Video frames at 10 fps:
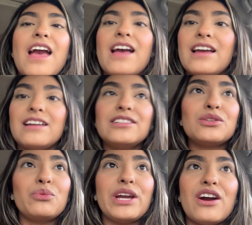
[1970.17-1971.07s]
and
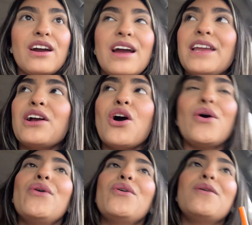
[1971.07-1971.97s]
we are heading
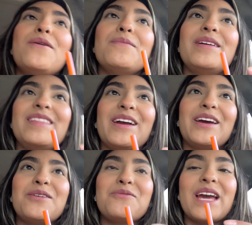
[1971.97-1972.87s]
home and then
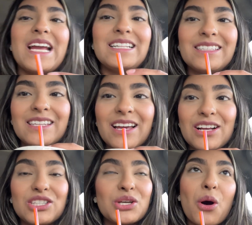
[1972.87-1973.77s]
gonna wait
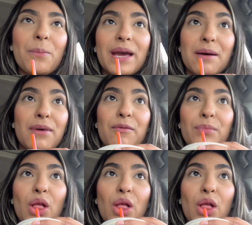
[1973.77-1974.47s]
to go pick them up.